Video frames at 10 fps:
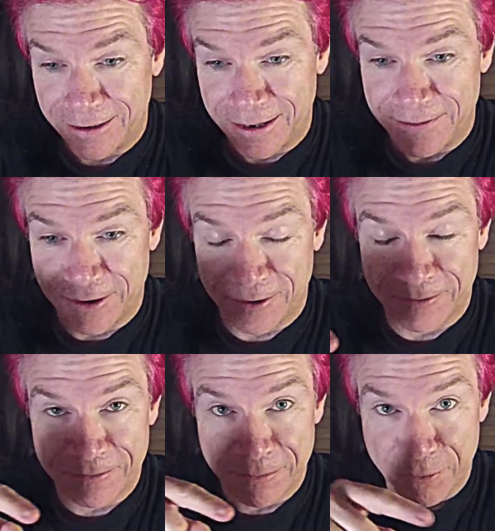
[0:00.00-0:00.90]
in their
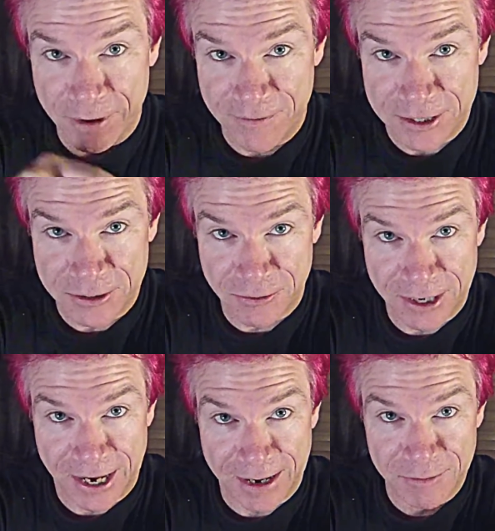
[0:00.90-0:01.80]
previous
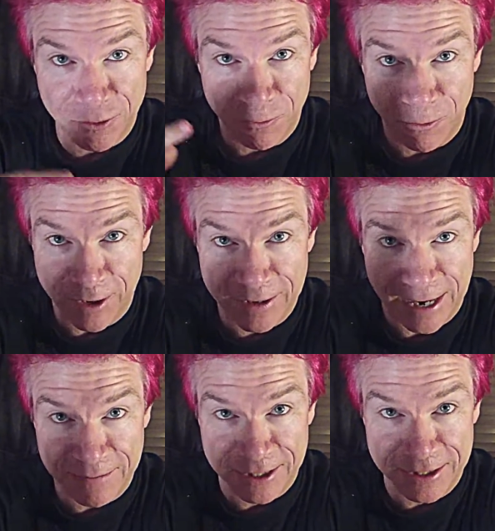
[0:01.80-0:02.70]
3 games, one of the
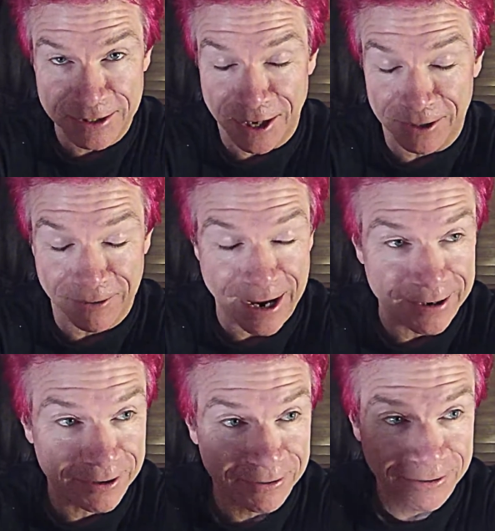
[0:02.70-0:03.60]
games against
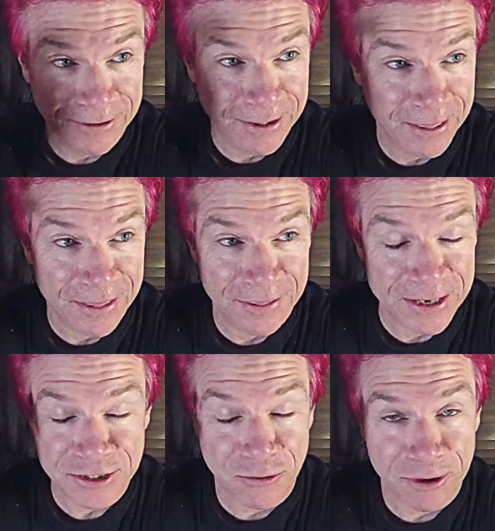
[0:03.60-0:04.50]
Colorado,
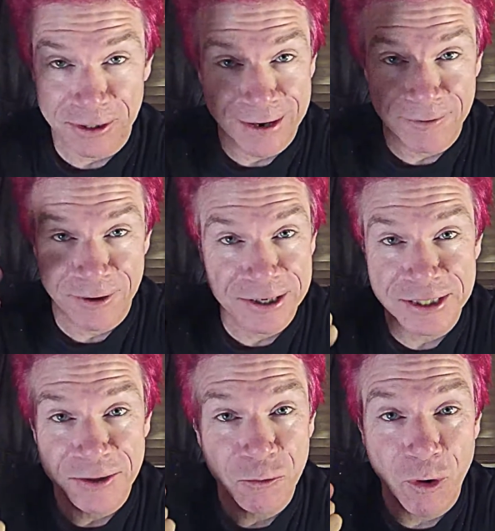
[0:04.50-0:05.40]
they scored 11
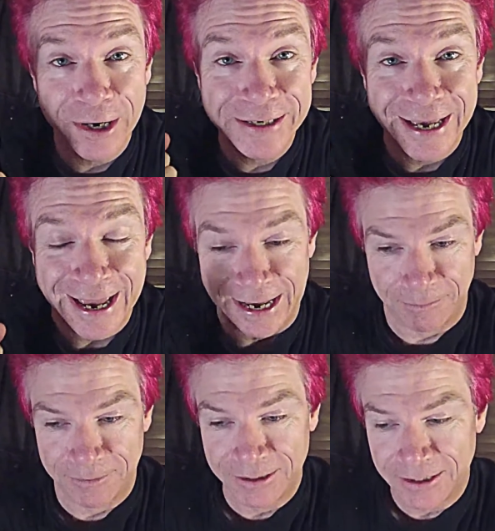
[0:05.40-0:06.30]
runs in one
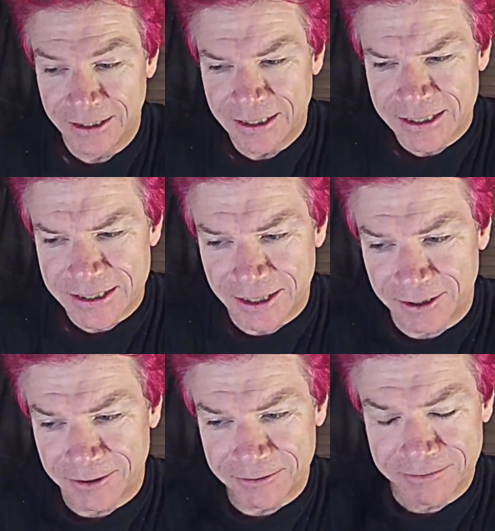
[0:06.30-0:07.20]
game.
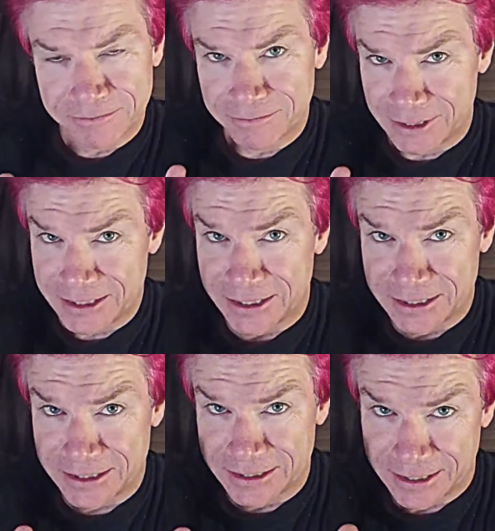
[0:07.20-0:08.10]
So this
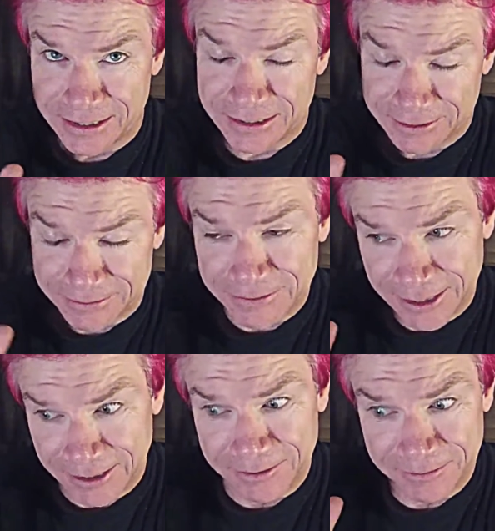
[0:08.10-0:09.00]
is,
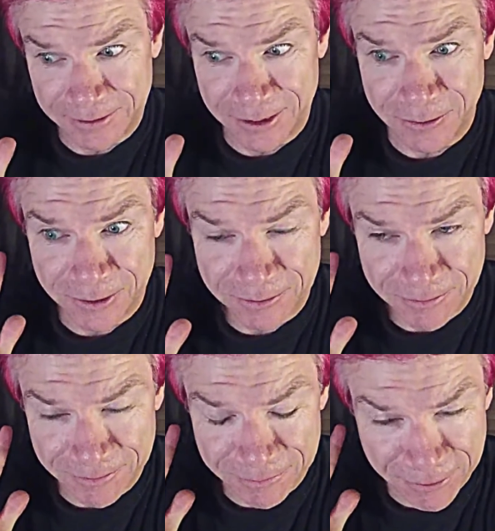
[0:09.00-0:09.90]
you would
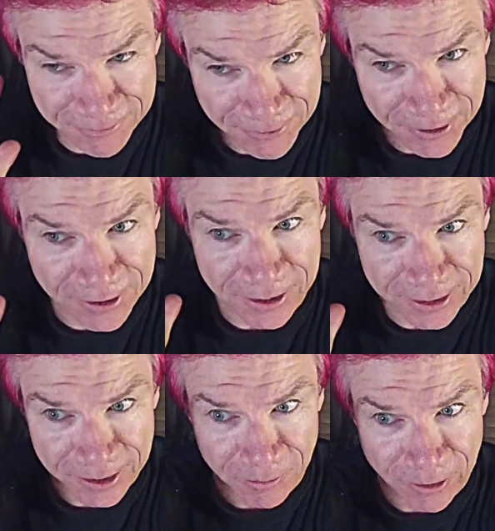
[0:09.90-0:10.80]
prefer a
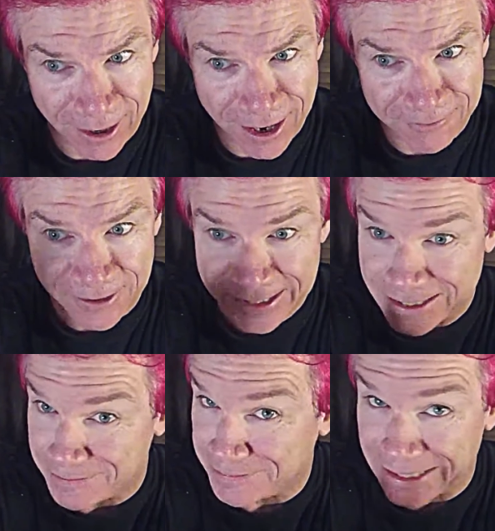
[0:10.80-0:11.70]
little more
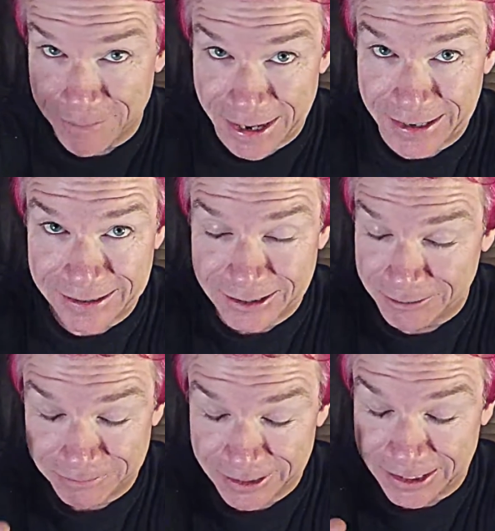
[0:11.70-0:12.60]
offense, but they
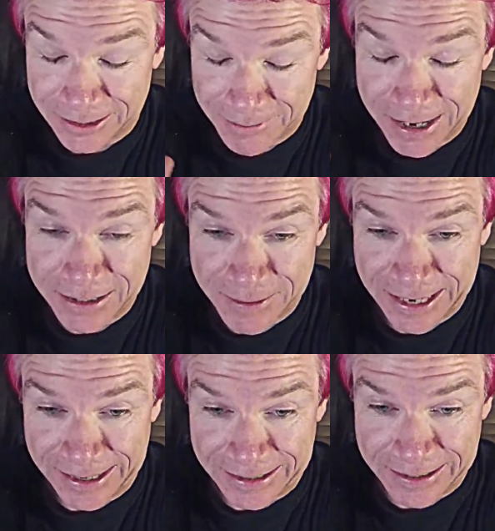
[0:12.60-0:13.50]
manage to be
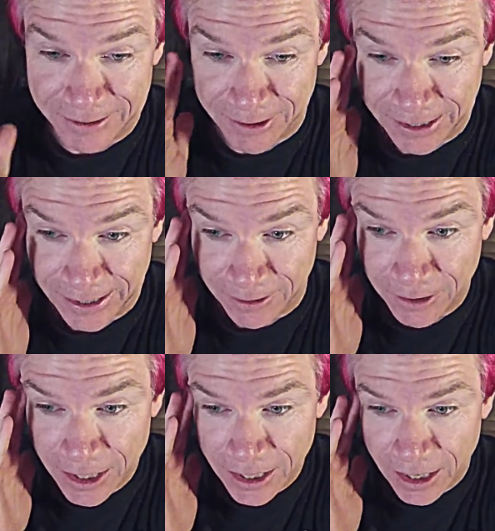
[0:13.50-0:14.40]
getting it done right now.